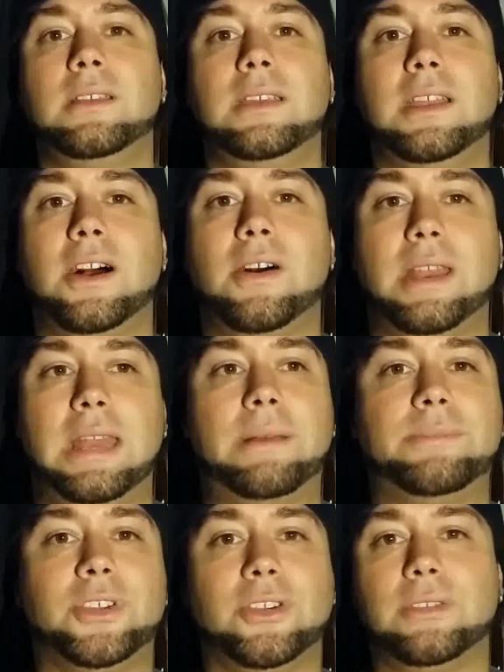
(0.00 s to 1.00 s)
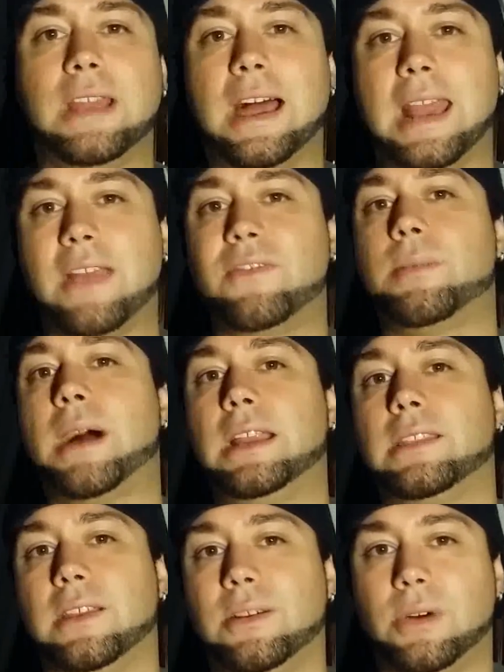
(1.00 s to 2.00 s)
you know, and I'm sure not
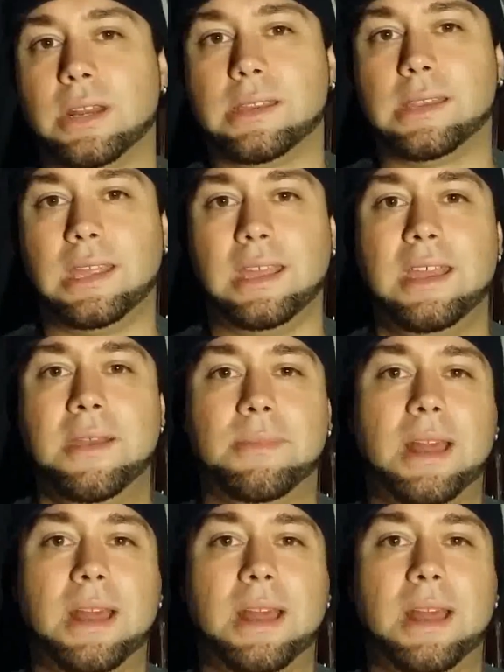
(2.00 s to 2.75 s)
everybody's going to want to see it,